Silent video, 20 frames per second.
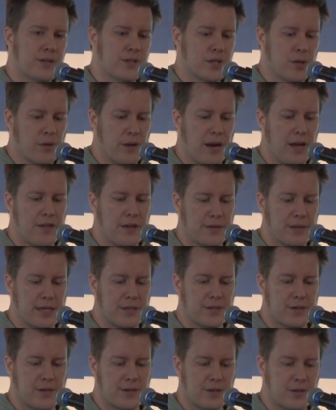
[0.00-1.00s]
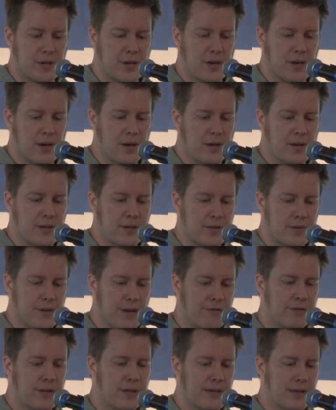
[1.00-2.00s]
And so I think that's just it's
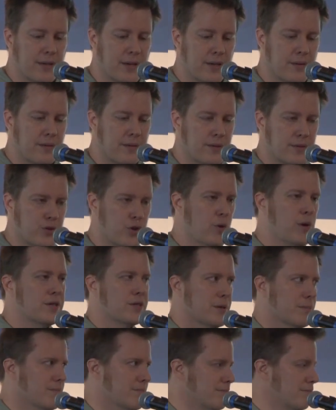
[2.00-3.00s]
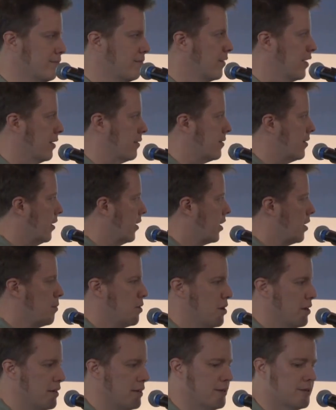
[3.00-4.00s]
definitely a truism that
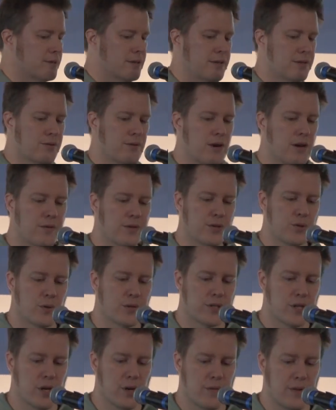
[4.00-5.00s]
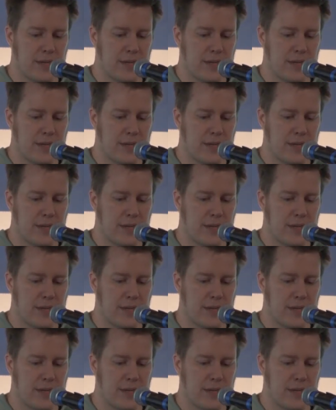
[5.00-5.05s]
community is greater than source code.